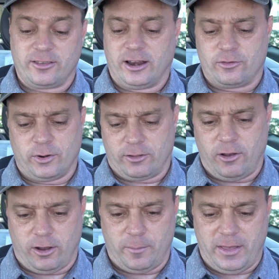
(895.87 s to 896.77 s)
and I just want to
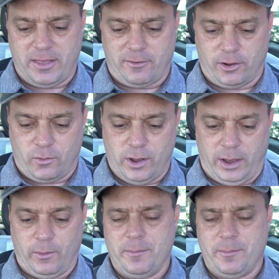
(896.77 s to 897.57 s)
talk about that real quick.